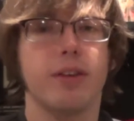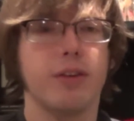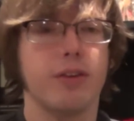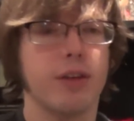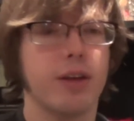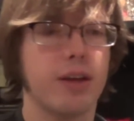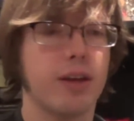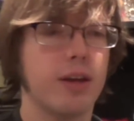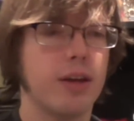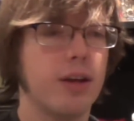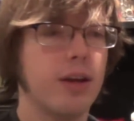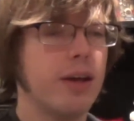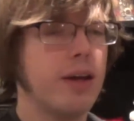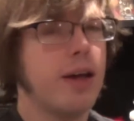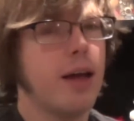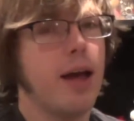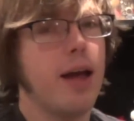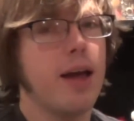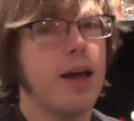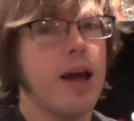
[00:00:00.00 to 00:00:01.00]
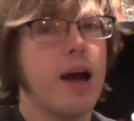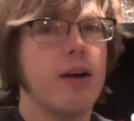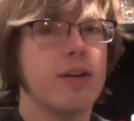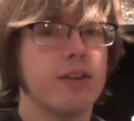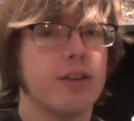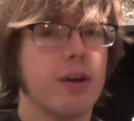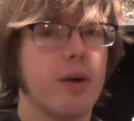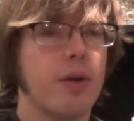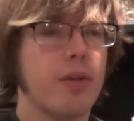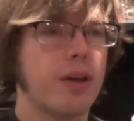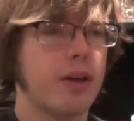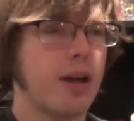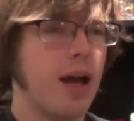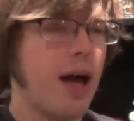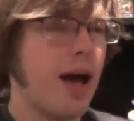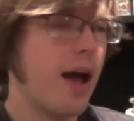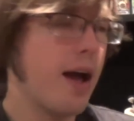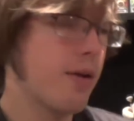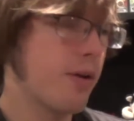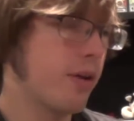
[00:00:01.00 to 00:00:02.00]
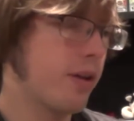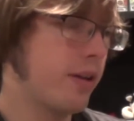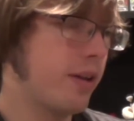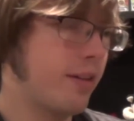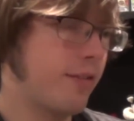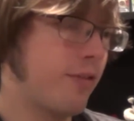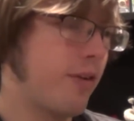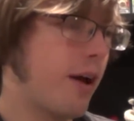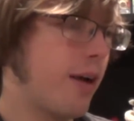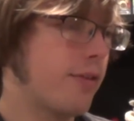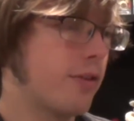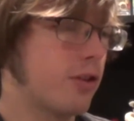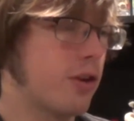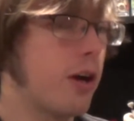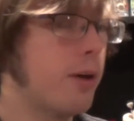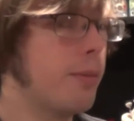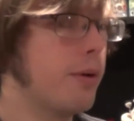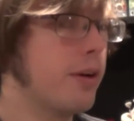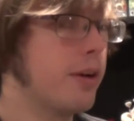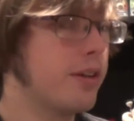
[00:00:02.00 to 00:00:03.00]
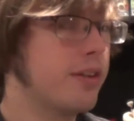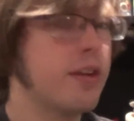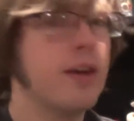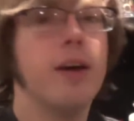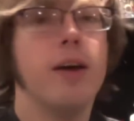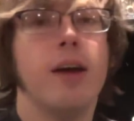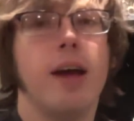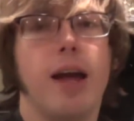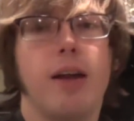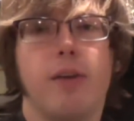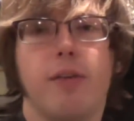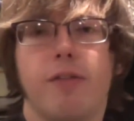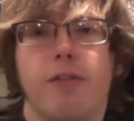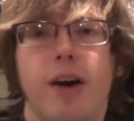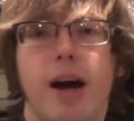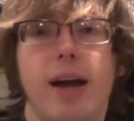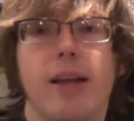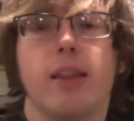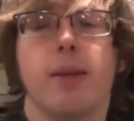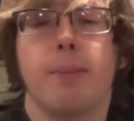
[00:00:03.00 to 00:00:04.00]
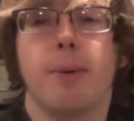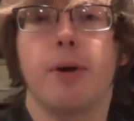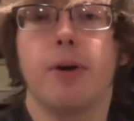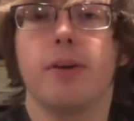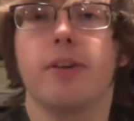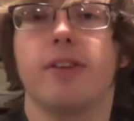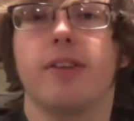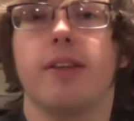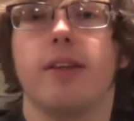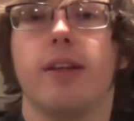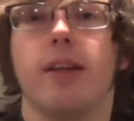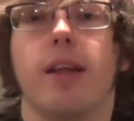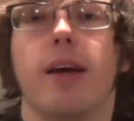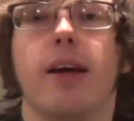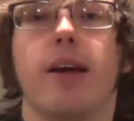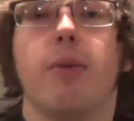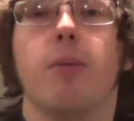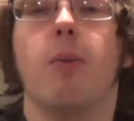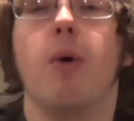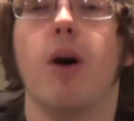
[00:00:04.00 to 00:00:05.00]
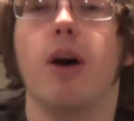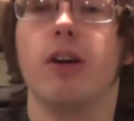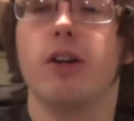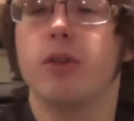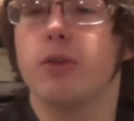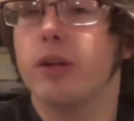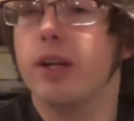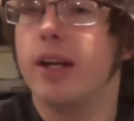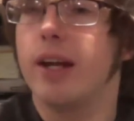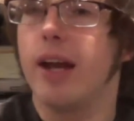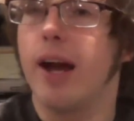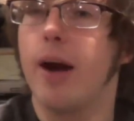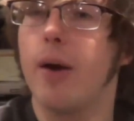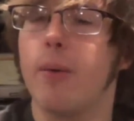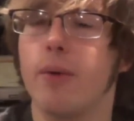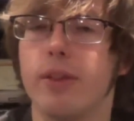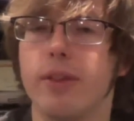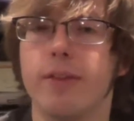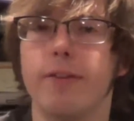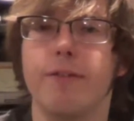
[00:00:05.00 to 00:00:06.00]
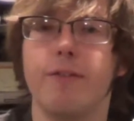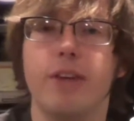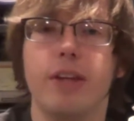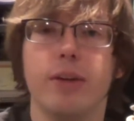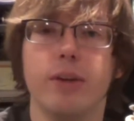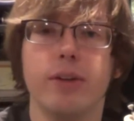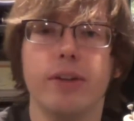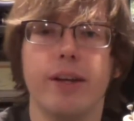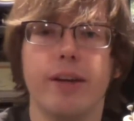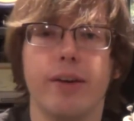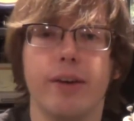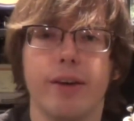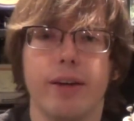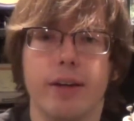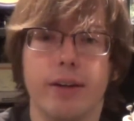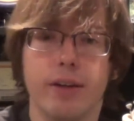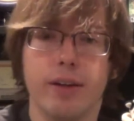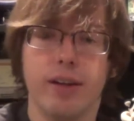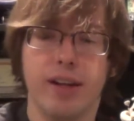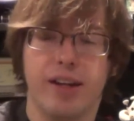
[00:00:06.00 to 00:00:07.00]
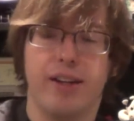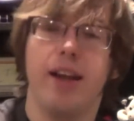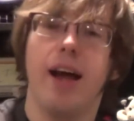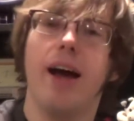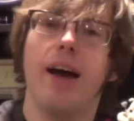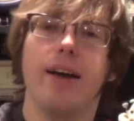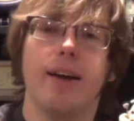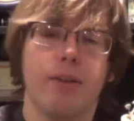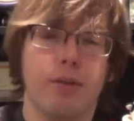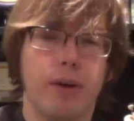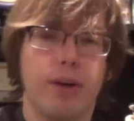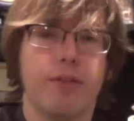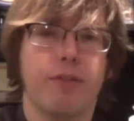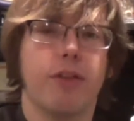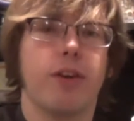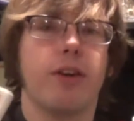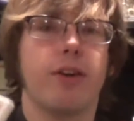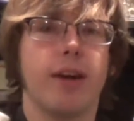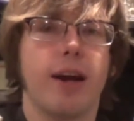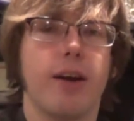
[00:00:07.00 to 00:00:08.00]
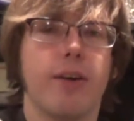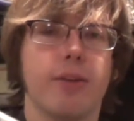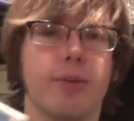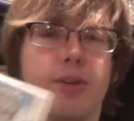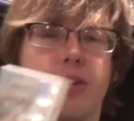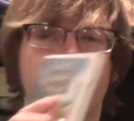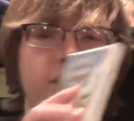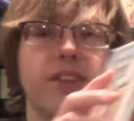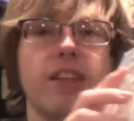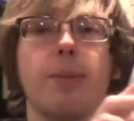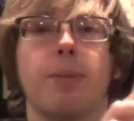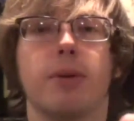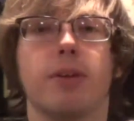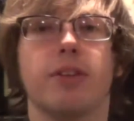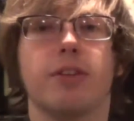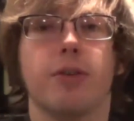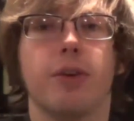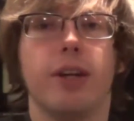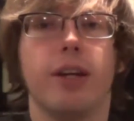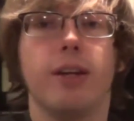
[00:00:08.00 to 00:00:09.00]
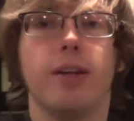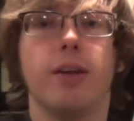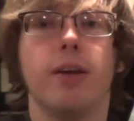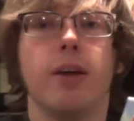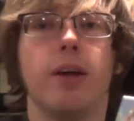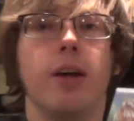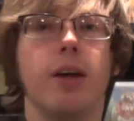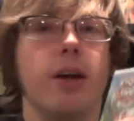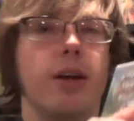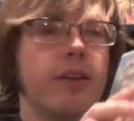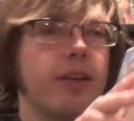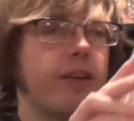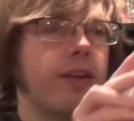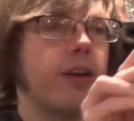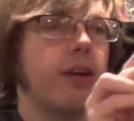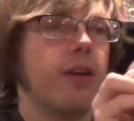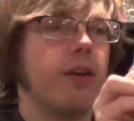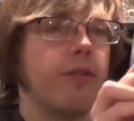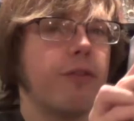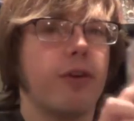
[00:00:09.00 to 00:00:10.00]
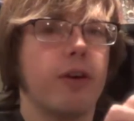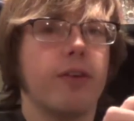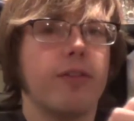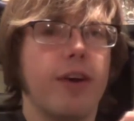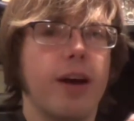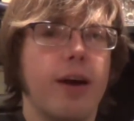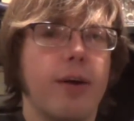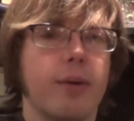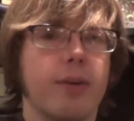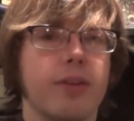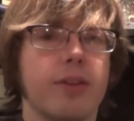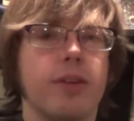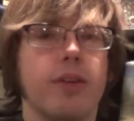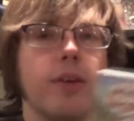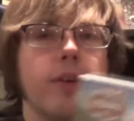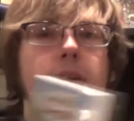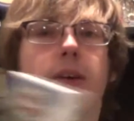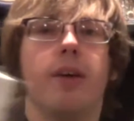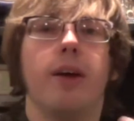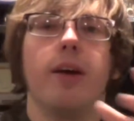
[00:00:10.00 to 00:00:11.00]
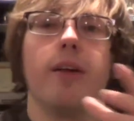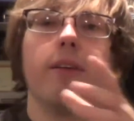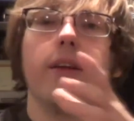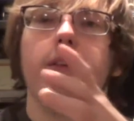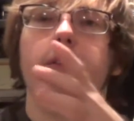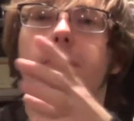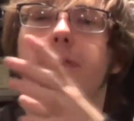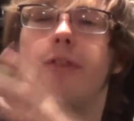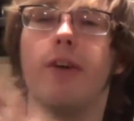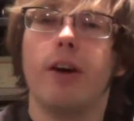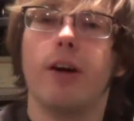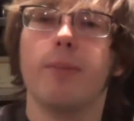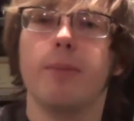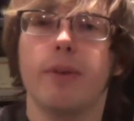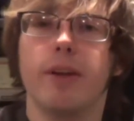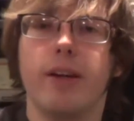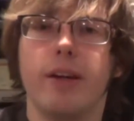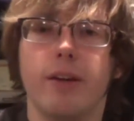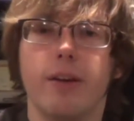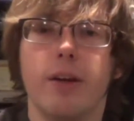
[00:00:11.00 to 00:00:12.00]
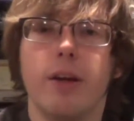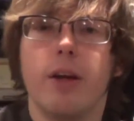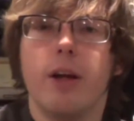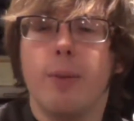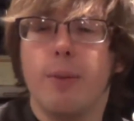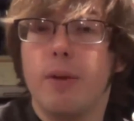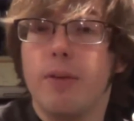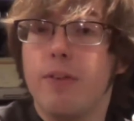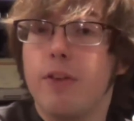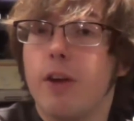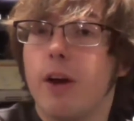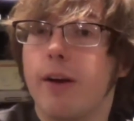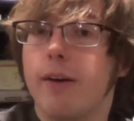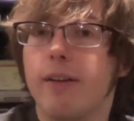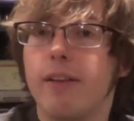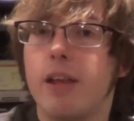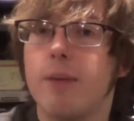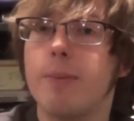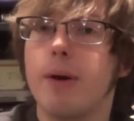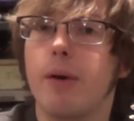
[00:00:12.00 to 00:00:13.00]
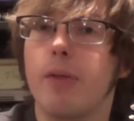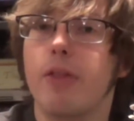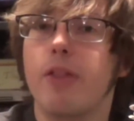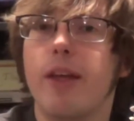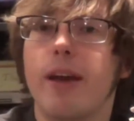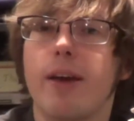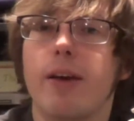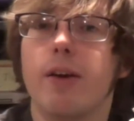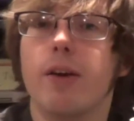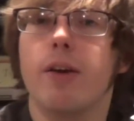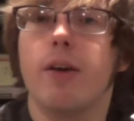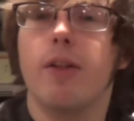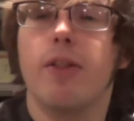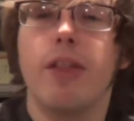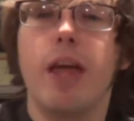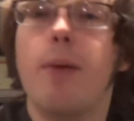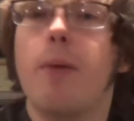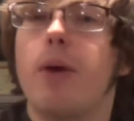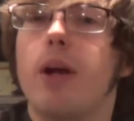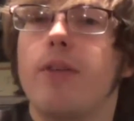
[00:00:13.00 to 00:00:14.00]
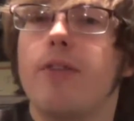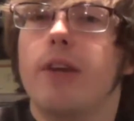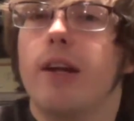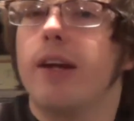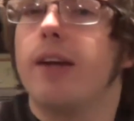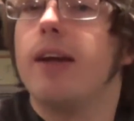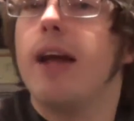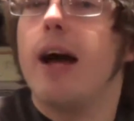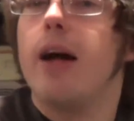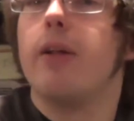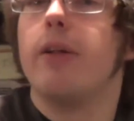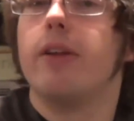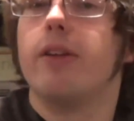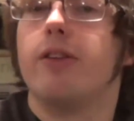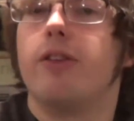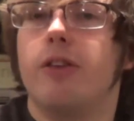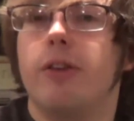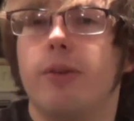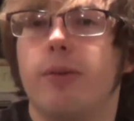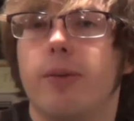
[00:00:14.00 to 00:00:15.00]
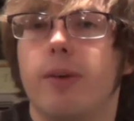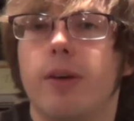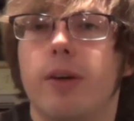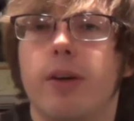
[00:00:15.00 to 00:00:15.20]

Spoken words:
and you're like, hey, how's it going? Like, I really need 5 strawberries. And you find the person like wandering out in the field area, like not right in front of your house, which is a separate screen. It's like front of house and then farmland. But if you talk to them out there, they won't even acknowledge you.